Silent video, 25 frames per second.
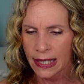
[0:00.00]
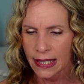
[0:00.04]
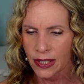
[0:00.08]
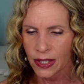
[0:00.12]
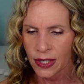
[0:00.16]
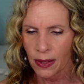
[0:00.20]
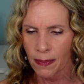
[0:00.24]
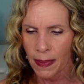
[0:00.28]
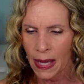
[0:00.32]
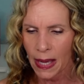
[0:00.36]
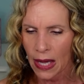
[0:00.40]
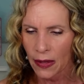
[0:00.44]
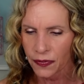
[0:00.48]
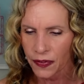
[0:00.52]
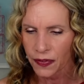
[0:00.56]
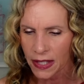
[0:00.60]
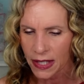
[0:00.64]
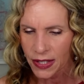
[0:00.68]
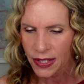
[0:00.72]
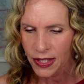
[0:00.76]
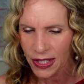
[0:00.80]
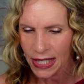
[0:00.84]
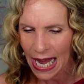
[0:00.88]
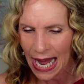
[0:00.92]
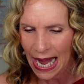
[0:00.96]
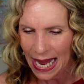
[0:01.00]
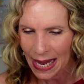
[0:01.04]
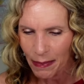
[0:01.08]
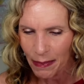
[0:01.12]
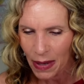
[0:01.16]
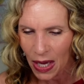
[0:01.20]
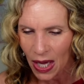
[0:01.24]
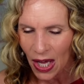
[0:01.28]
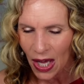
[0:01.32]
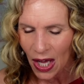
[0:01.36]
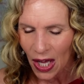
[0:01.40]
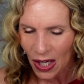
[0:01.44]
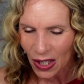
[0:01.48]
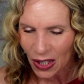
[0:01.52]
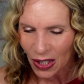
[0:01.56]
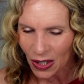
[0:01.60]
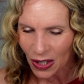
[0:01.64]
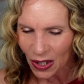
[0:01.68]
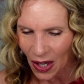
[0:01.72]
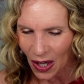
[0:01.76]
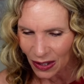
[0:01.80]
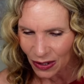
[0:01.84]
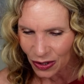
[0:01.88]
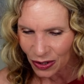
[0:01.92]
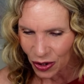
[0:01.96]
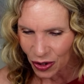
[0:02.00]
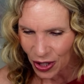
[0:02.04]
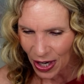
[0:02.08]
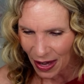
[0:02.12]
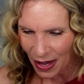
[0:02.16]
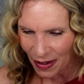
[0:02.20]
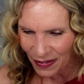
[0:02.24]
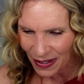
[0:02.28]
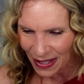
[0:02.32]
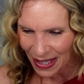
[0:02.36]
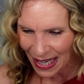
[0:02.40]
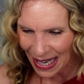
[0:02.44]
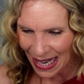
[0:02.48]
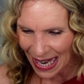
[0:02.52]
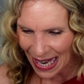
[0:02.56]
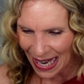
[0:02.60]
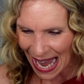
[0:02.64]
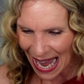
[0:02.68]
it's about the same longevity.